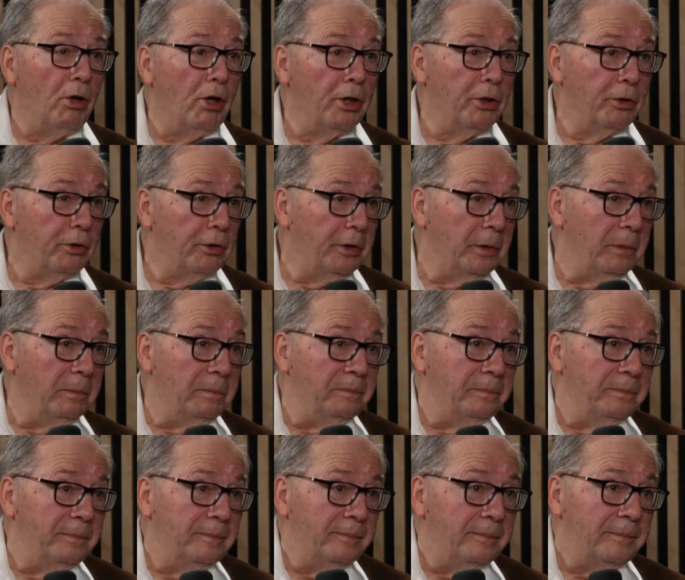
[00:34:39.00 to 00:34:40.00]
honored me
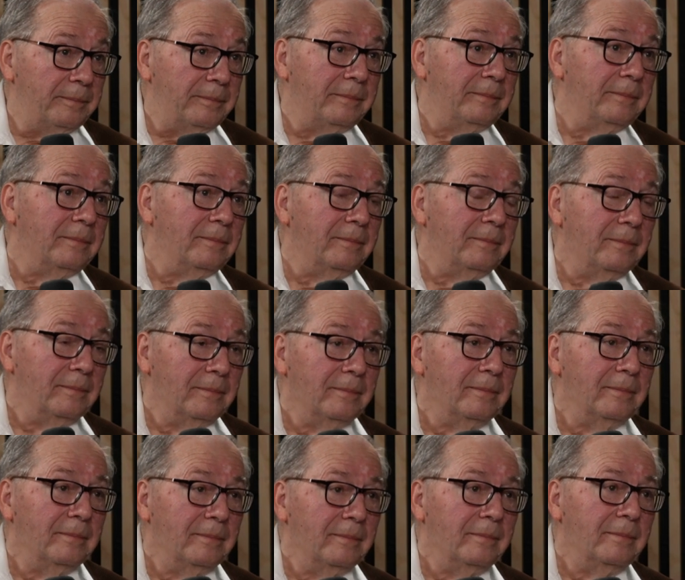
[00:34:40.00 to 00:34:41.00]
honored me with
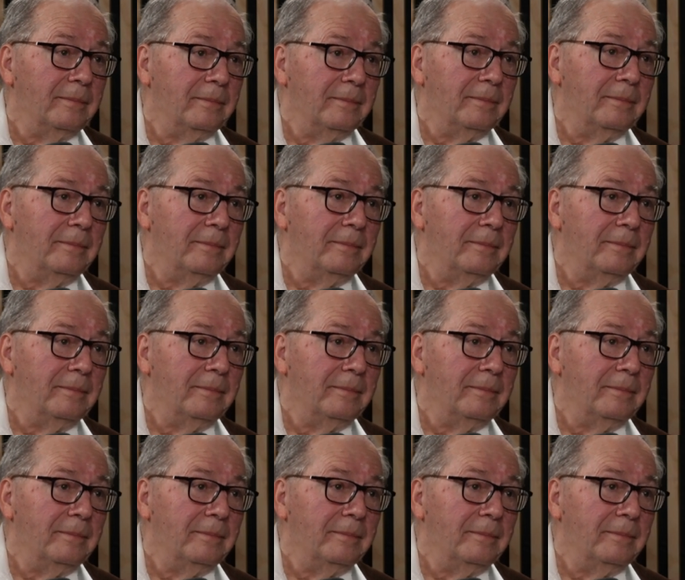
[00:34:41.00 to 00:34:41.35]
the the